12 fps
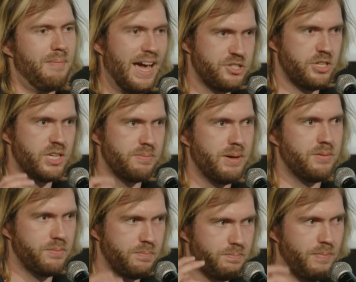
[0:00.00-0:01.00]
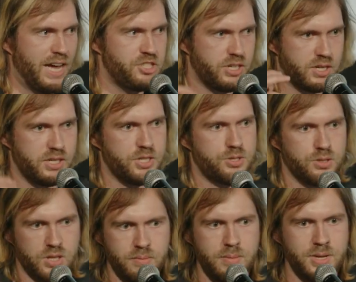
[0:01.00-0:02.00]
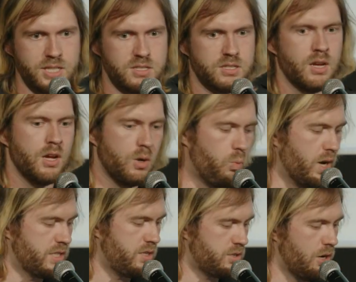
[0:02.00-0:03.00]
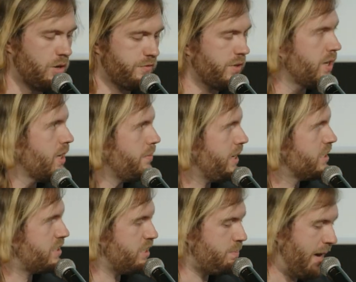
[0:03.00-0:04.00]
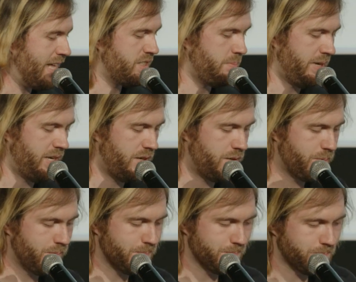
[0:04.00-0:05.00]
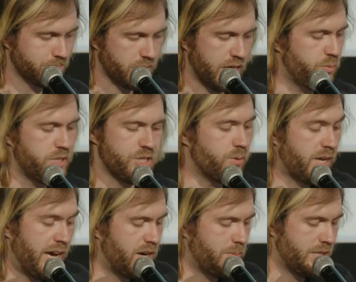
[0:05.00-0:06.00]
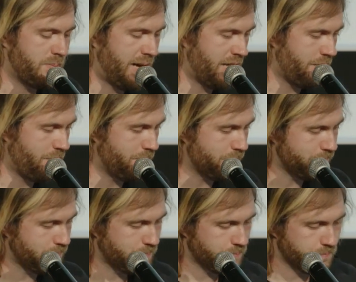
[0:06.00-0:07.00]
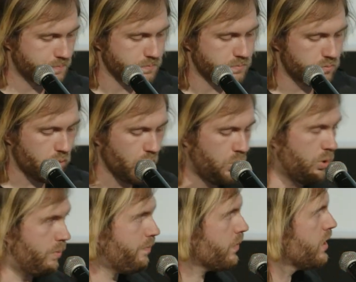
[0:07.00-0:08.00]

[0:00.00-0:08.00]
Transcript: matching commit matching conditional commitments wants to solve because it is path dependent, and we don't care about the path. Cool.